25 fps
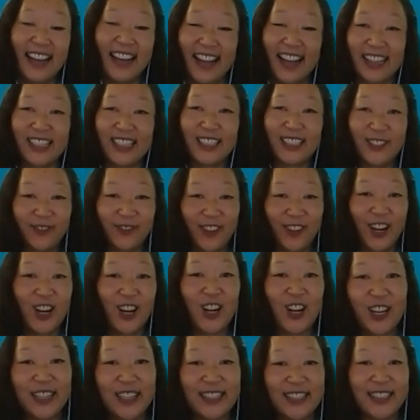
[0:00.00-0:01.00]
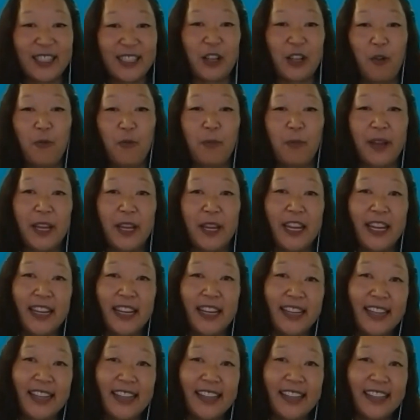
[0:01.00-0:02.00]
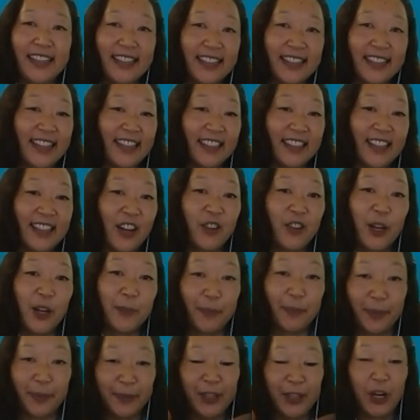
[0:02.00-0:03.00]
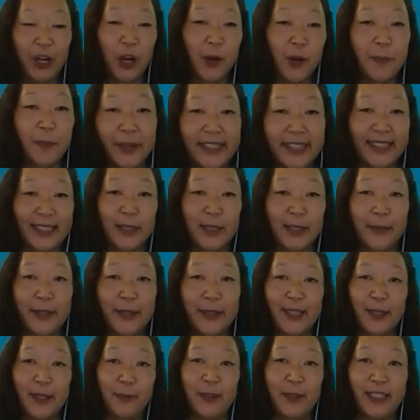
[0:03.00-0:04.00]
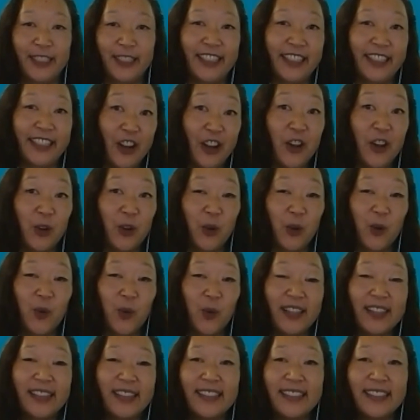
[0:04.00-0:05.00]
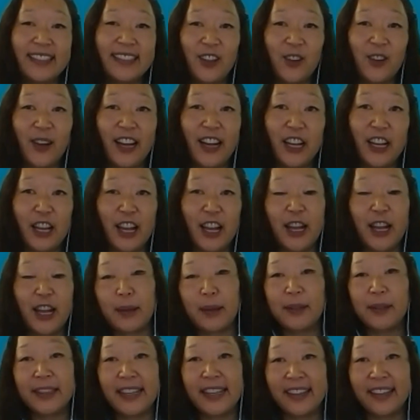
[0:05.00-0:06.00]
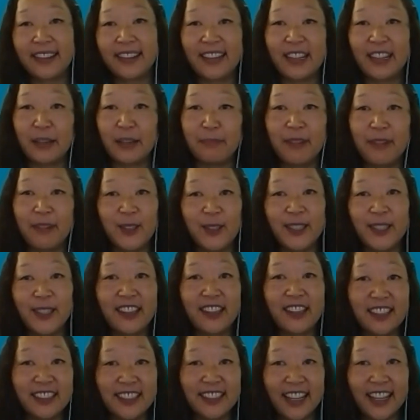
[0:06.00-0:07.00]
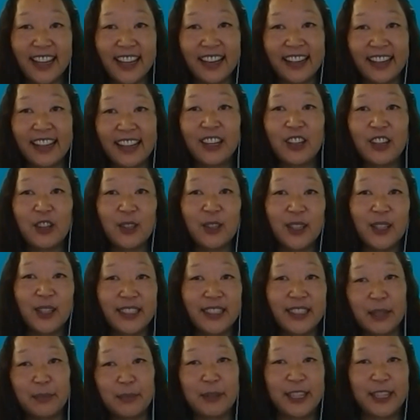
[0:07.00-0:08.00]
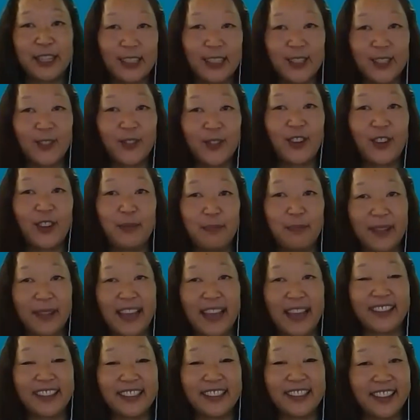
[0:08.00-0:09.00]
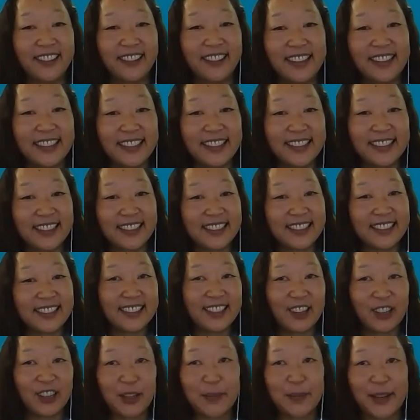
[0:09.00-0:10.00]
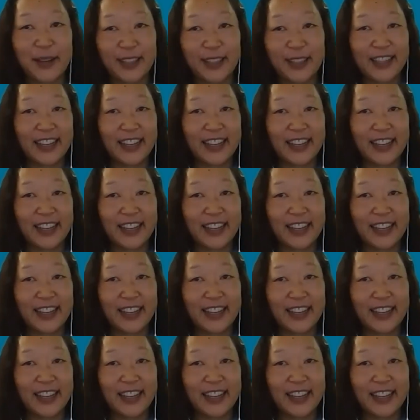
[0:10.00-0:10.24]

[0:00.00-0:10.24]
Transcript: As far as we can allow our, you know, our participants want to go. So I will let Jose Cartagena or someone else from Catholic Charities talk about